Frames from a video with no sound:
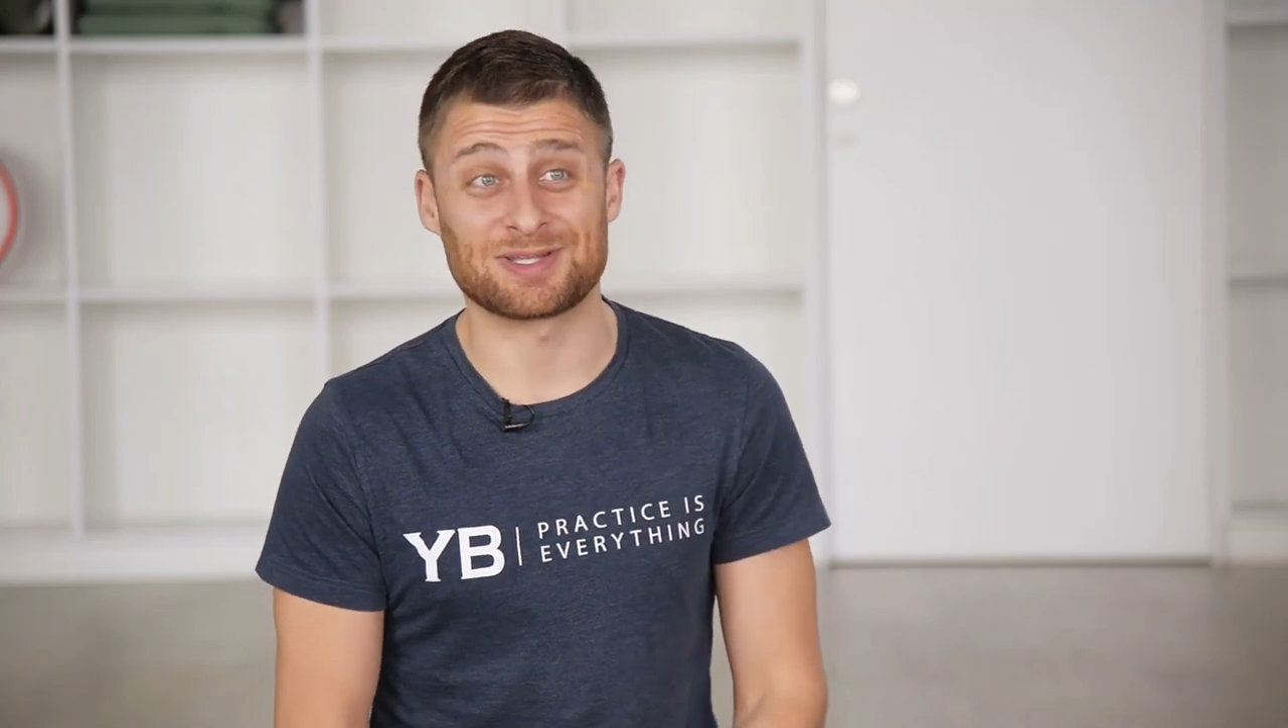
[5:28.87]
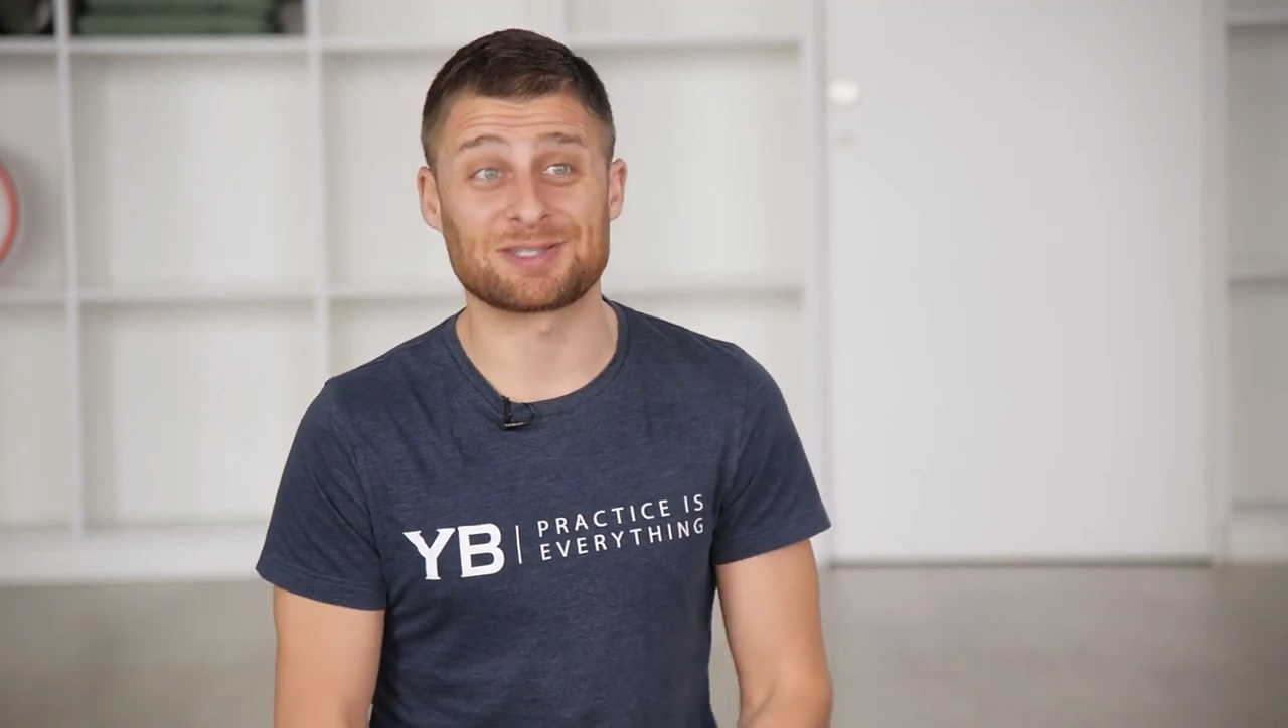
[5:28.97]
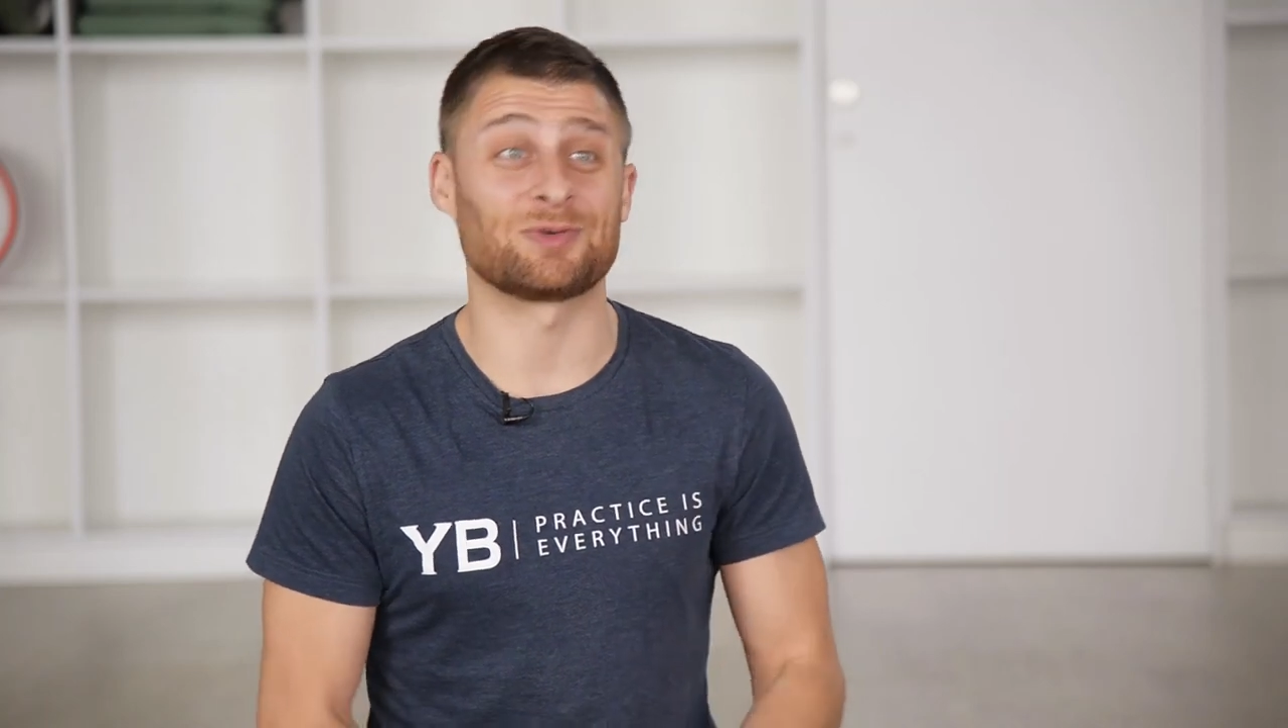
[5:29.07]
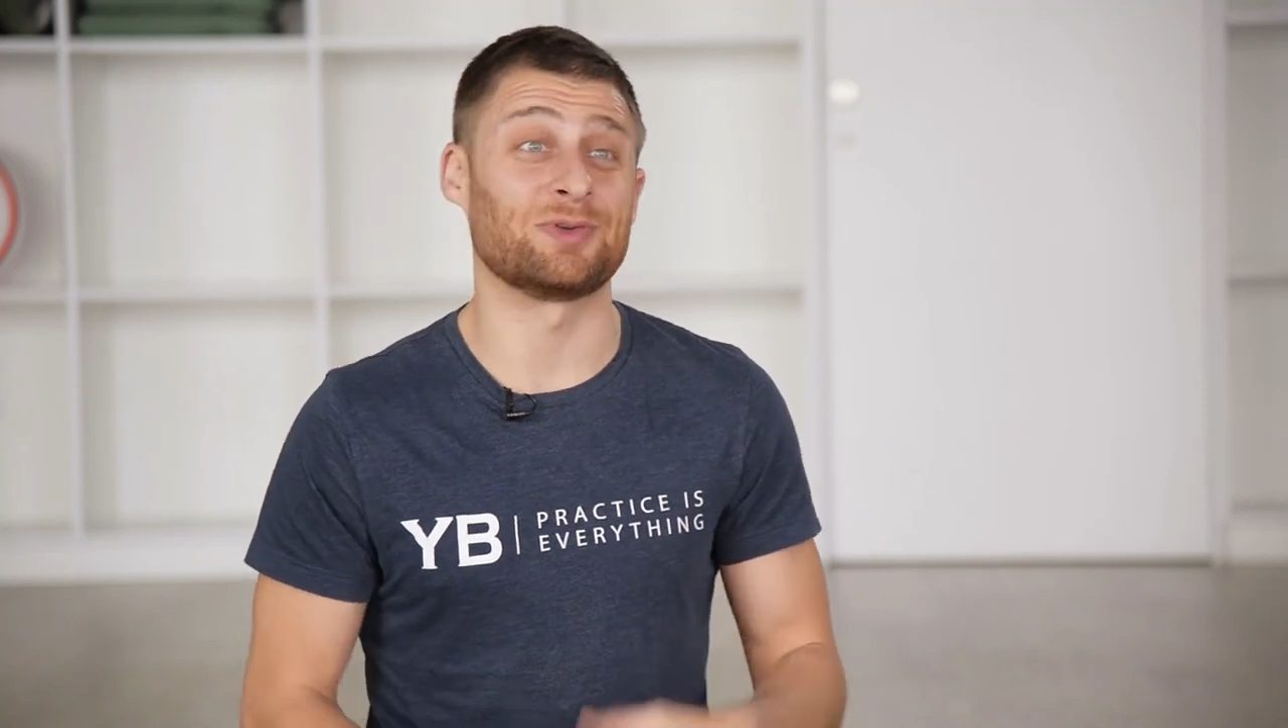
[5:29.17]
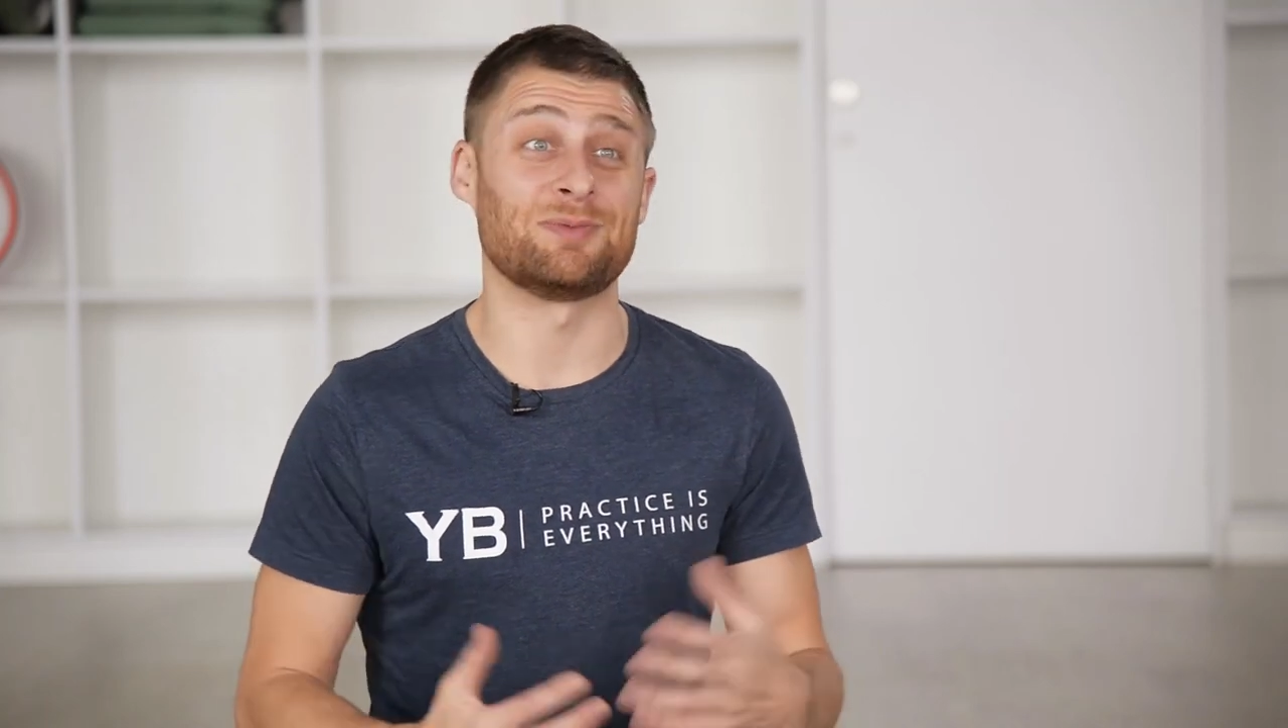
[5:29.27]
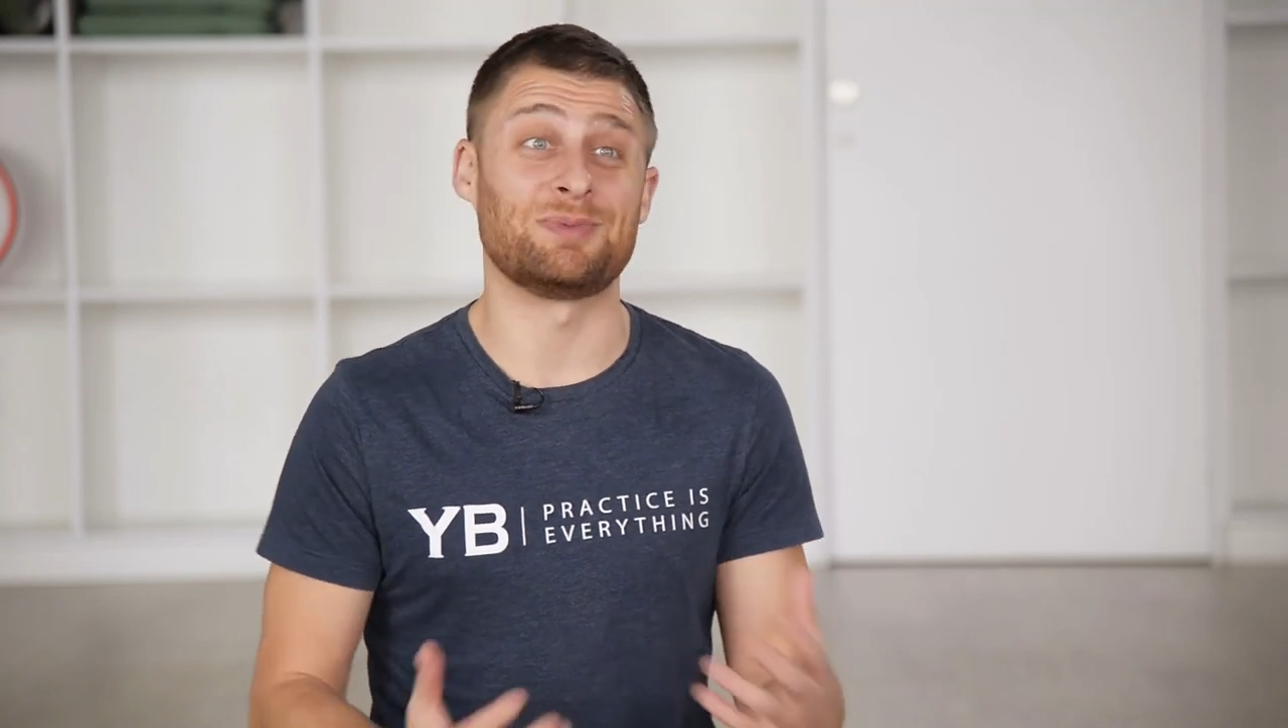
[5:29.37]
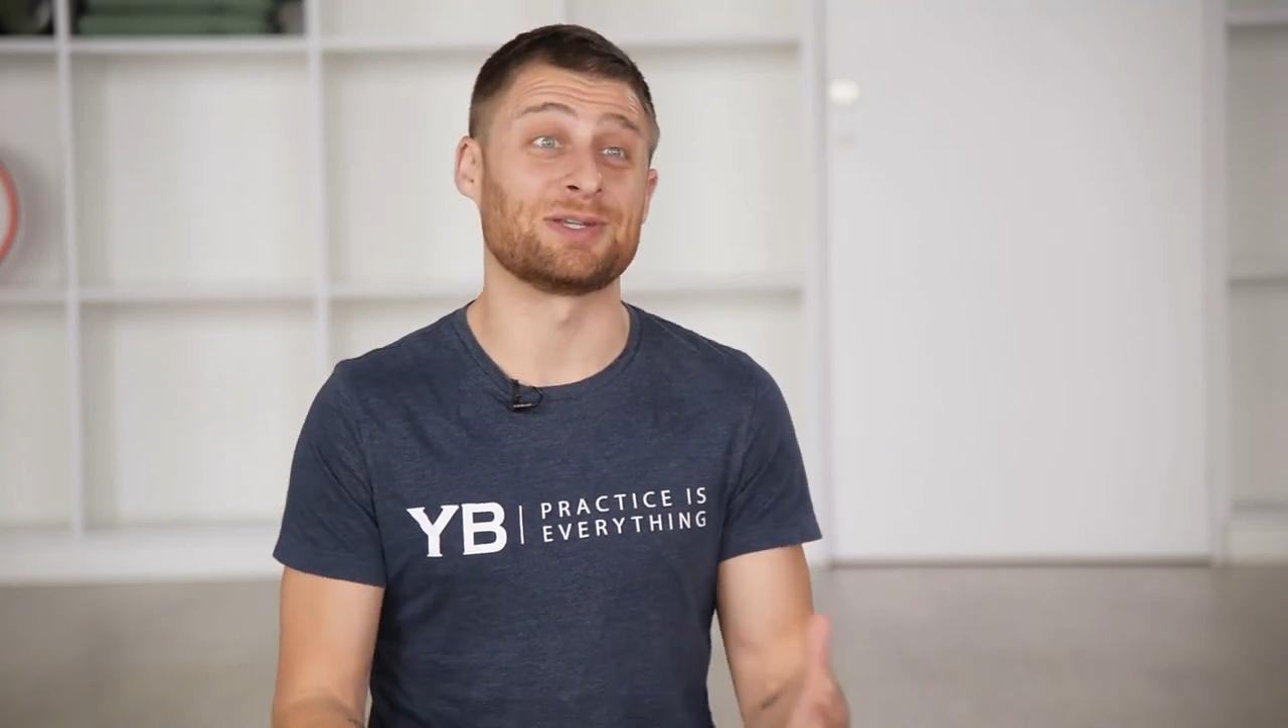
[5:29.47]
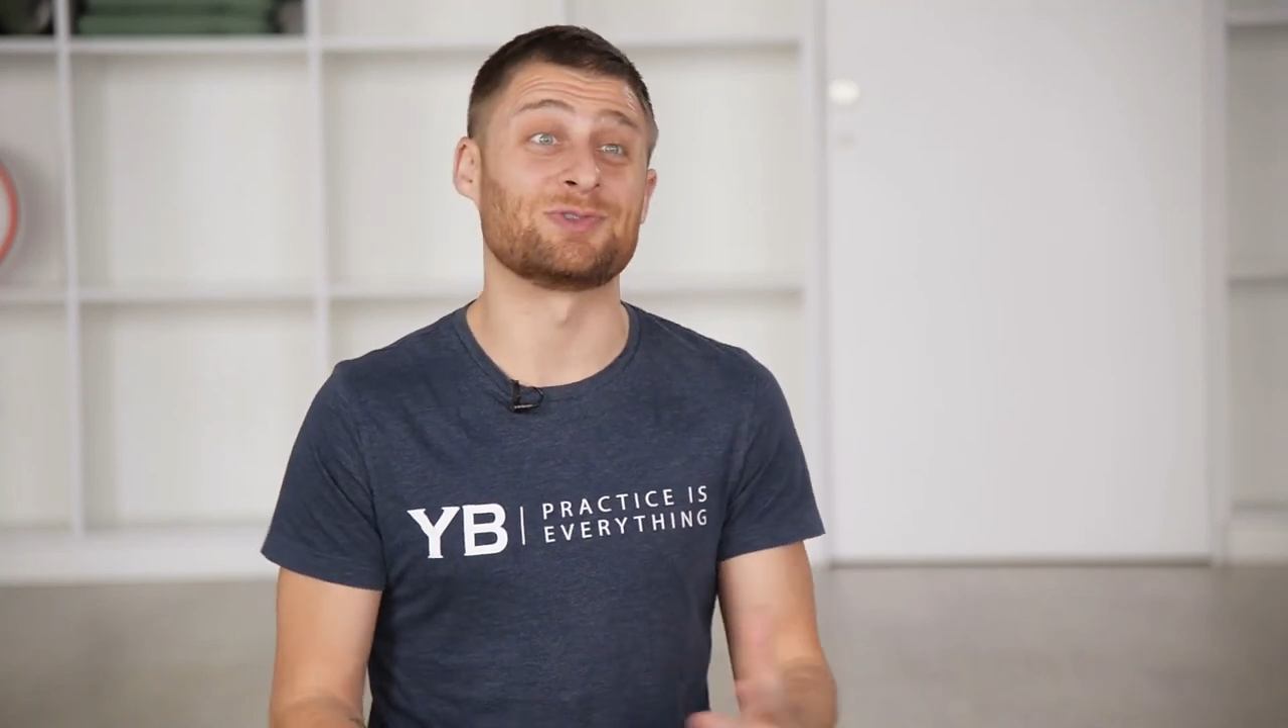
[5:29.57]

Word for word: that's a really big